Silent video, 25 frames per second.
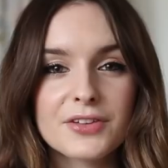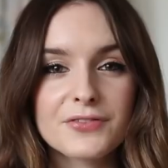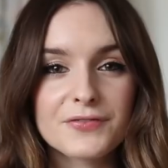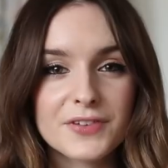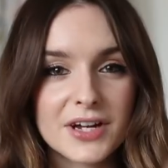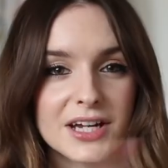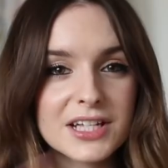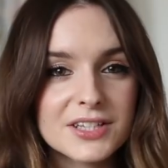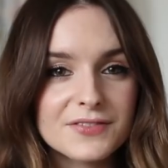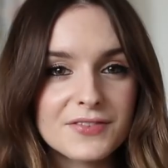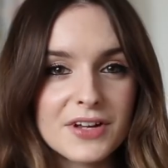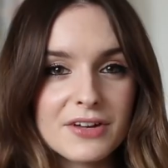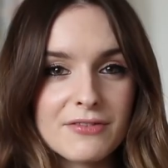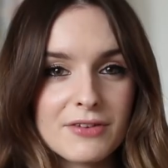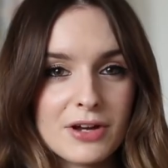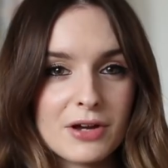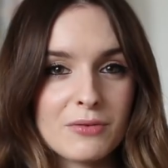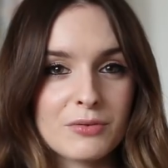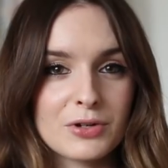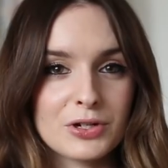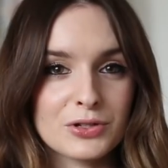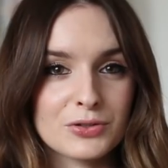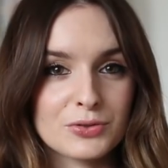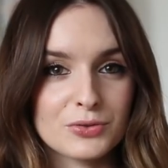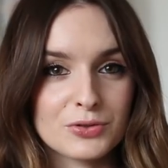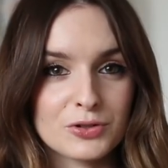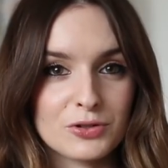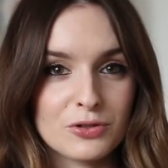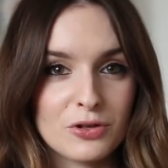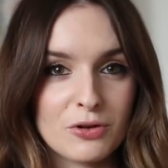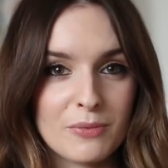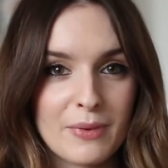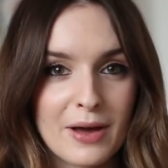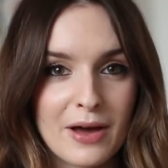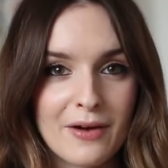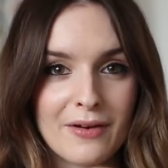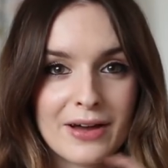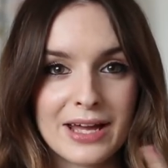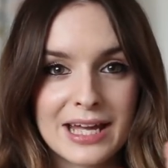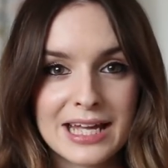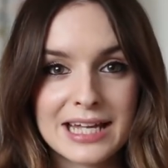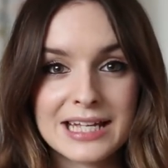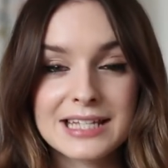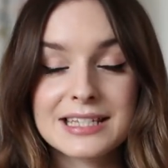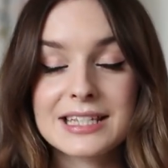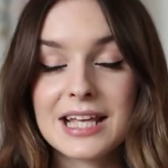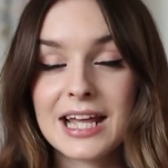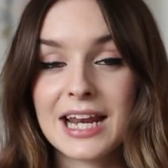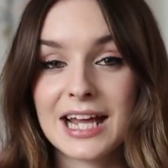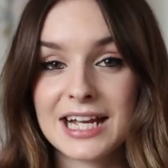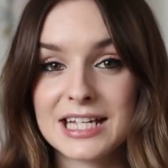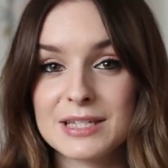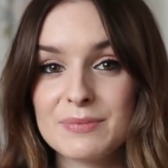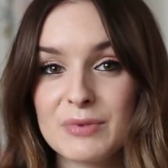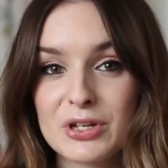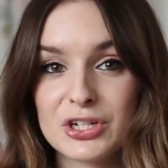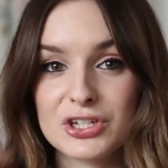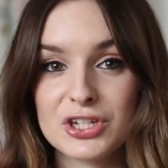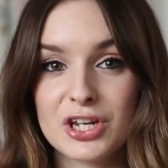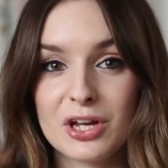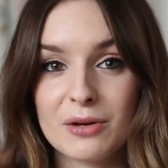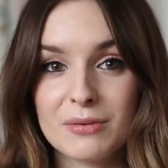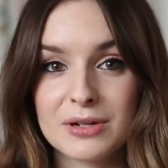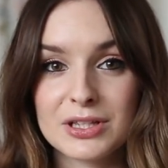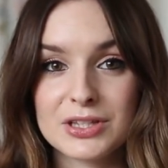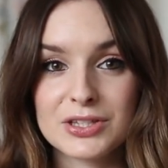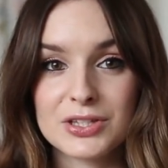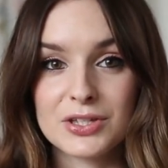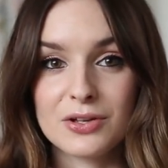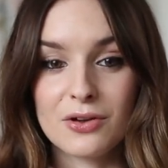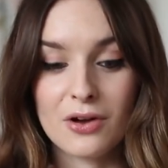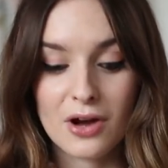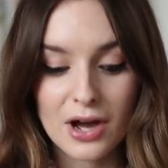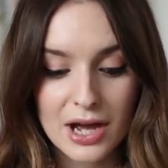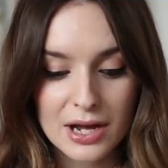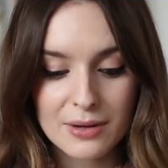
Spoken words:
the first favourite I want to talk to you about is an exhibition I went to.